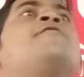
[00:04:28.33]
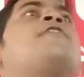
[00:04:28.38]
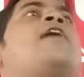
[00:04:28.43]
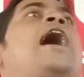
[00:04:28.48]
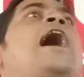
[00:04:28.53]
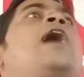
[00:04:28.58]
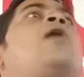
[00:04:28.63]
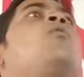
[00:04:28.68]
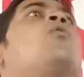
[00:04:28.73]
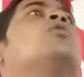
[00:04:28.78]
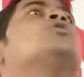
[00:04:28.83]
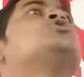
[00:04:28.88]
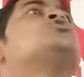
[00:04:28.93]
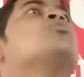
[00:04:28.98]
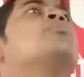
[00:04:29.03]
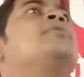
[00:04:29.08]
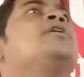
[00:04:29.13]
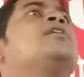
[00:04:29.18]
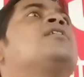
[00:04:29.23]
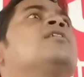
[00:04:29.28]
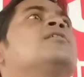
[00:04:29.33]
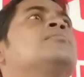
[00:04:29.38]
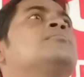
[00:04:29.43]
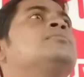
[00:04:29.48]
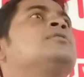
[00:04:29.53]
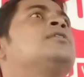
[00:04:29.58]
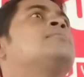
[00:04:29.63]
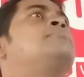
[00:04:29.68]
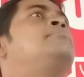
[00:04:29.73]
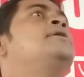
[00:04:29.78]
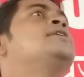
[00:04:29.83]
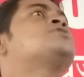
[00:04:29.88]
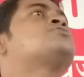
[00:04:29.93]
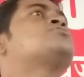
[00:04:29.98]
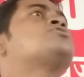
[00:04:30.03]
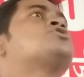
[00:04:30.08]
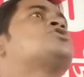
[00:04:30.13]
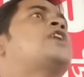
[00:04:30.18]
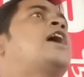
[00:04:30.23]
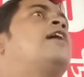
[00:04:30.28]
if I want to become the
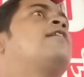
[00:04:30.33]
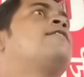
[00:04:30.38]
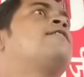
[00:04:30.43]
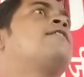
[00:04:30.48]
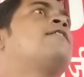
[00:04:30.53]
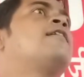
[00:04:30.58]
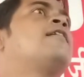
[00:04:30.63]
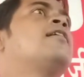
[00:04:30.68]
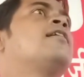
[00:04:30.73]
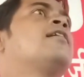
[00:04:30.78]
best chef?